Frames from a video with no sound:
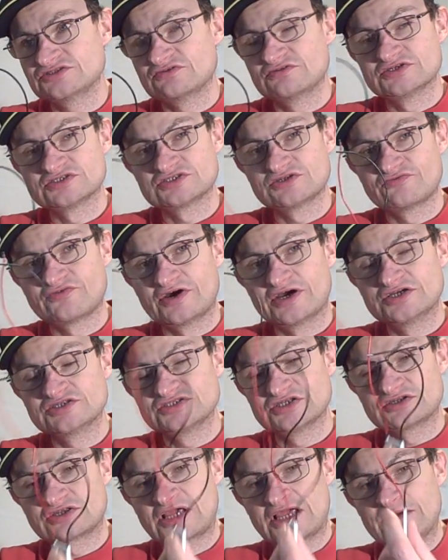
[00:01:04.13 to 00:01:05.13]
of this
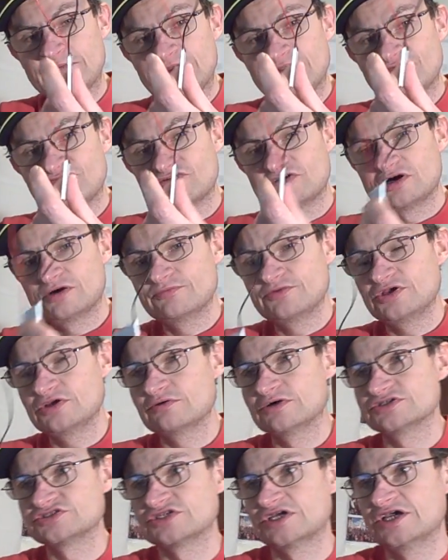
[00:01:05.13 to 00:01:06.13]
device that came in from the
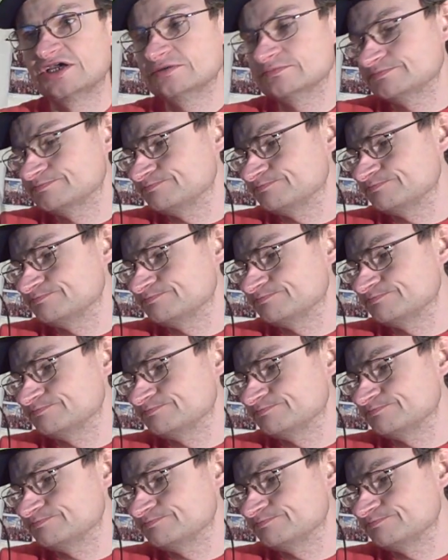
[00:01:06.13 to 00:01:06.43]
USA,